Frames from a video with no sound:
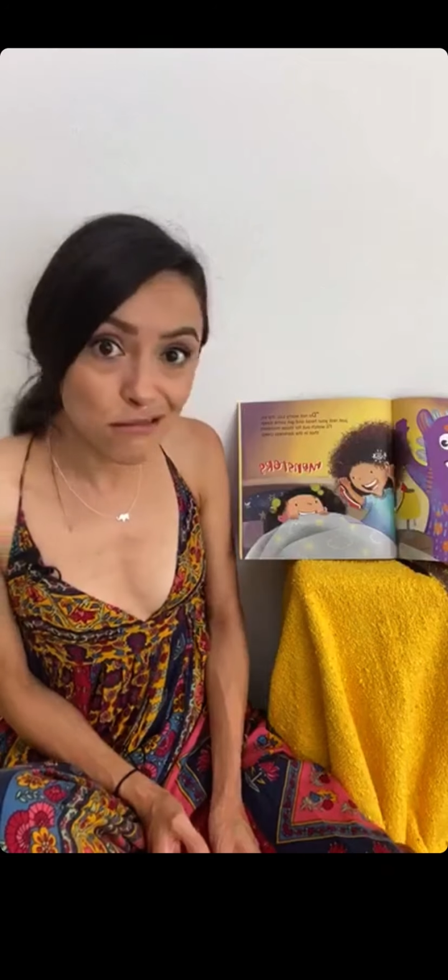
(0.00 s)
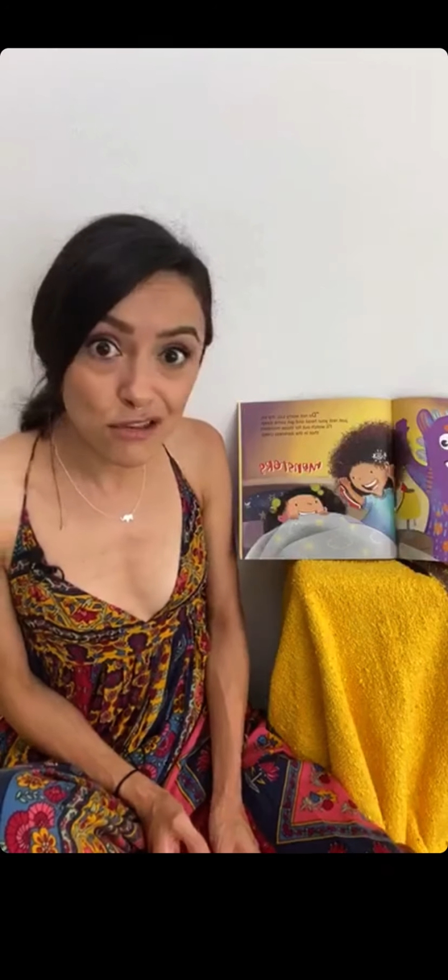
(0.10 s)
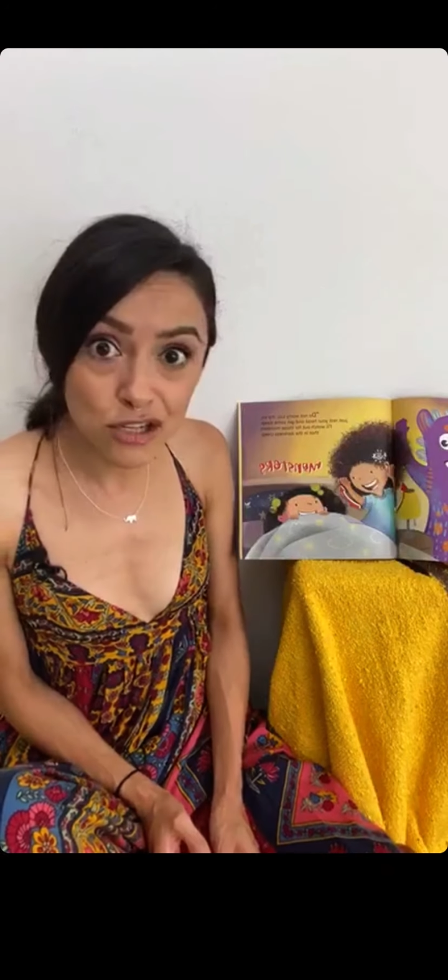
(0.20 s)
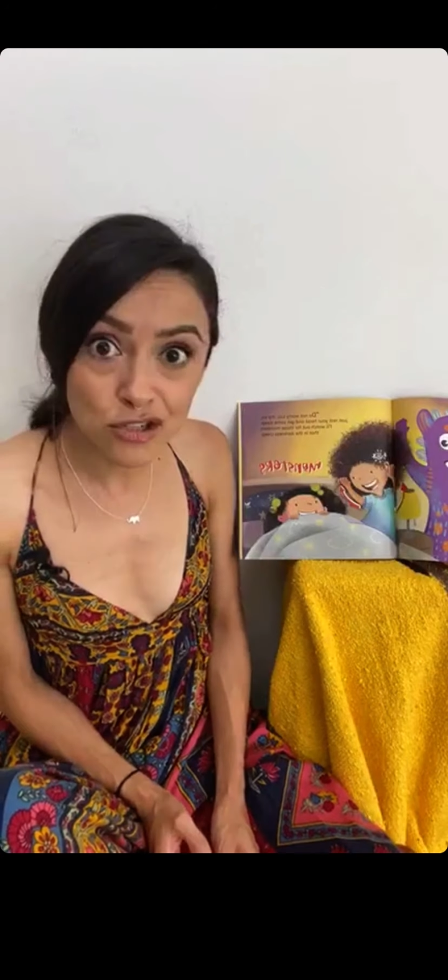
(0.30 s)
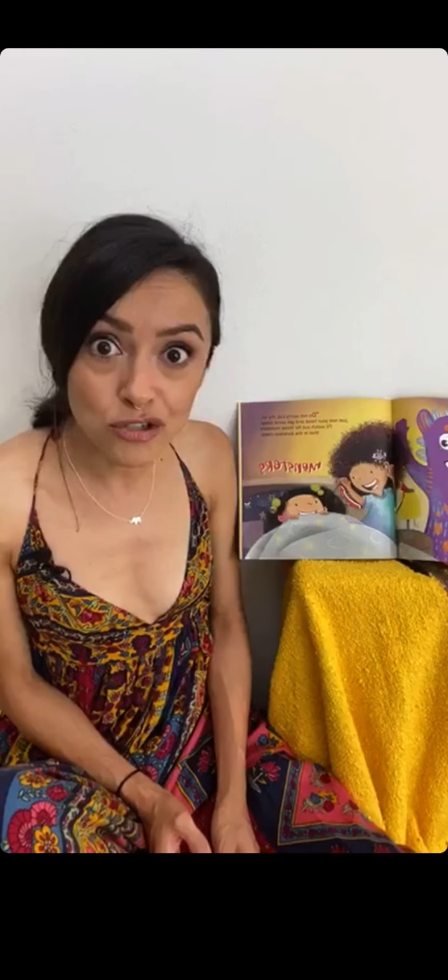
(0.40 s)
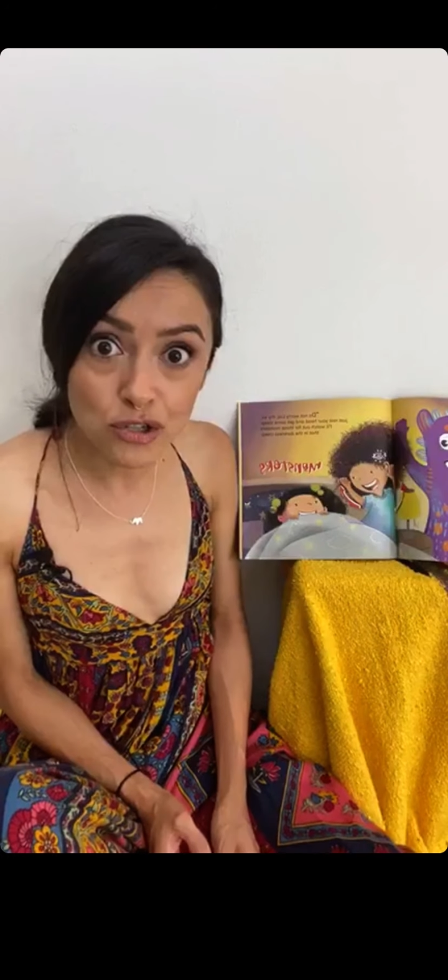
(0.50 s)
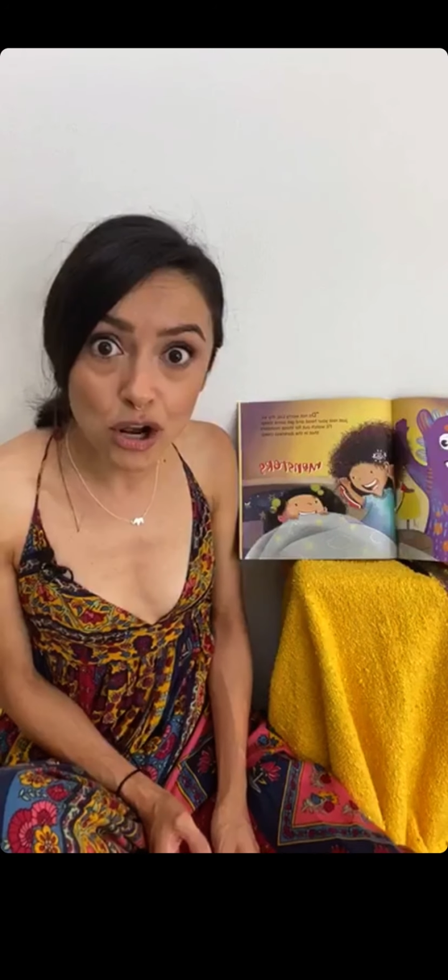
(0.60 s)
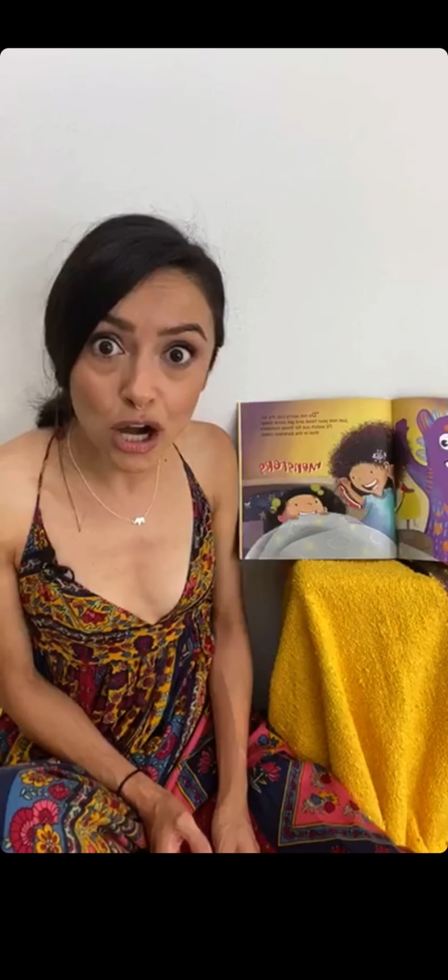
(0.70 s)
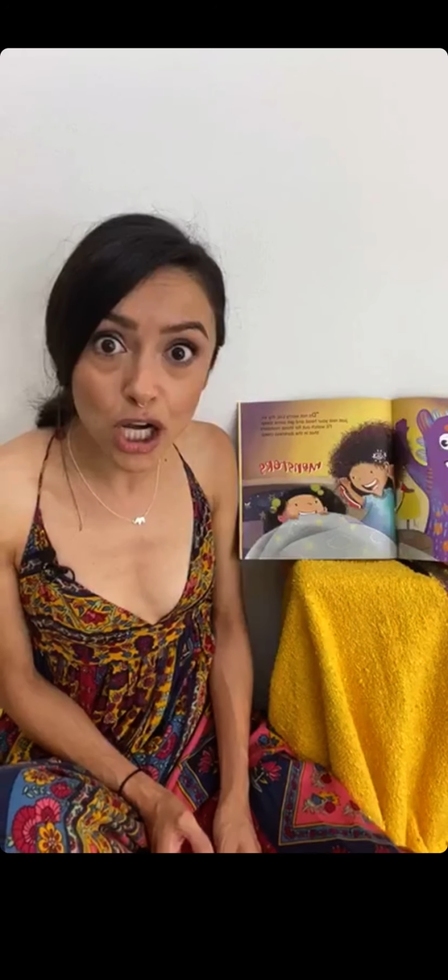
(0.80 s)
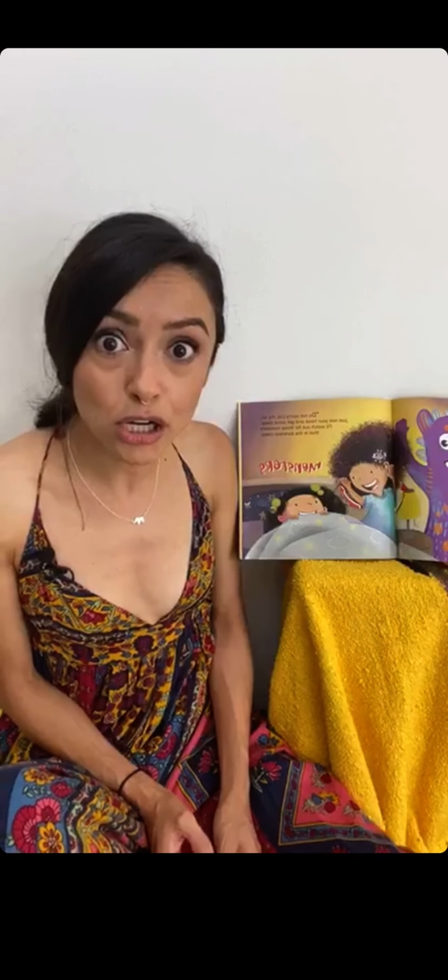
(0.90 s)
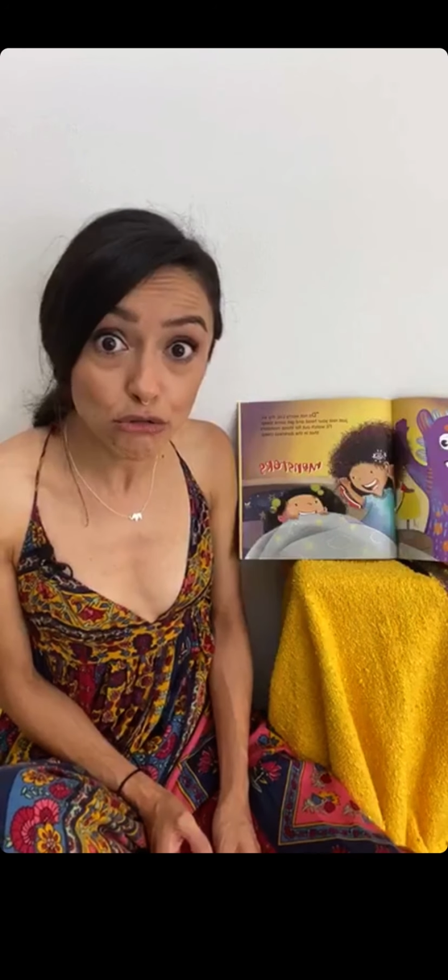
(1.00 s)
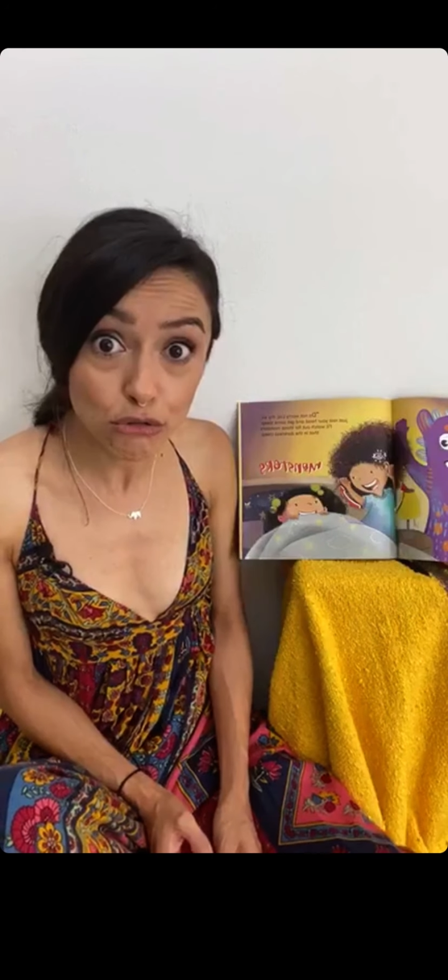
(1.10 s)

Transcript: the dark